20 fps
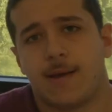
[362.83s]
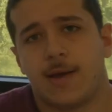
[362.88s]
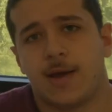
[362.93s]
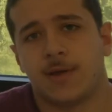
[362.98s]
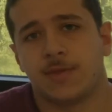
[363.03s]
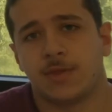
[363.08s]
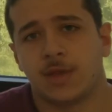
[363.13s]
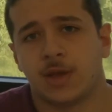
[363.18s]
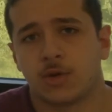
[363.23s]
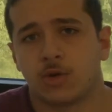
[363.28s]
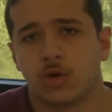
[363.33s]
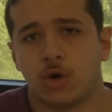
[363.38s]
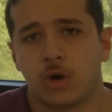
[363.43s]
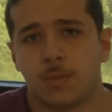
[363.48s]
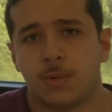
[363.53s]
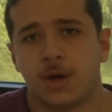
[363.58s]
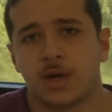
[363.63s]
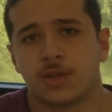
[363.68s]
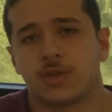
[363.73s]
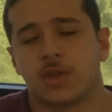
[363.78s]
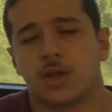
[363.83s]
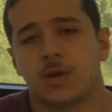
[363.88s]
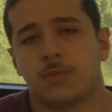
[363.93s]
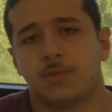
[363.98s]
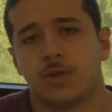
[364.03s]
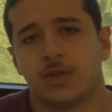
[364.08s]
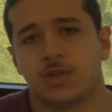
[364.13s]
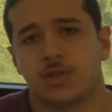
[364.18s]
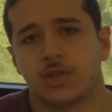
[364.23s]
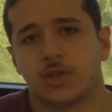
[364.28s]
and then go about their
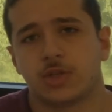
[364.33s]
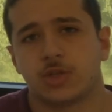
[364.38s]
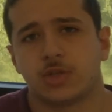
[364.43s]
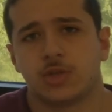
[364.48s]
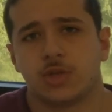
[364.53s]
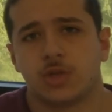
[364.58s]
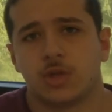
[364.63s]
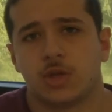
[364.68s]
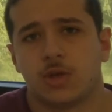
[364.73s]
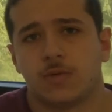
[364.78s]
business